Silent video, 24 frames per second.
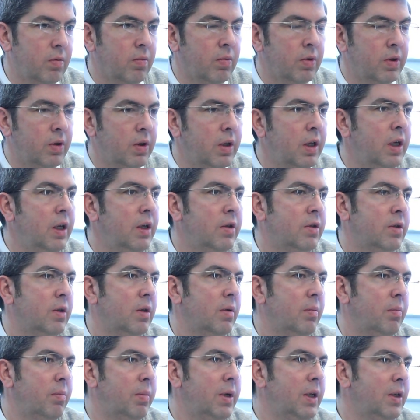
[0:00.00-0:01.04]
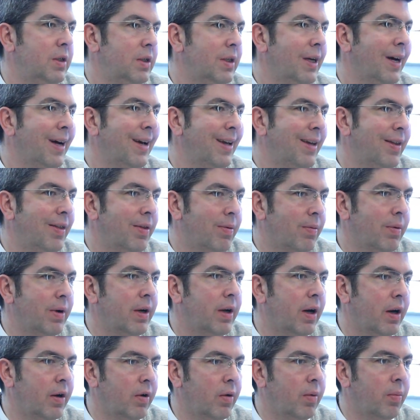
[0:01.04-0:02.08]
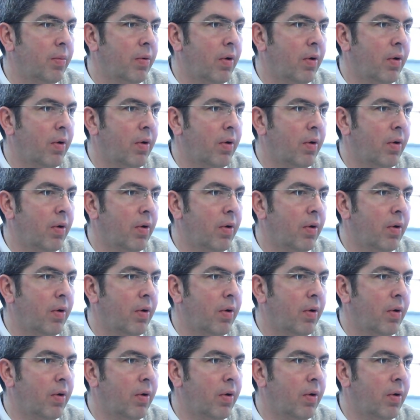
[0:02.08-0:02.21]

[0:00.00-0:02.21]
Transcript: release PCIe 3.0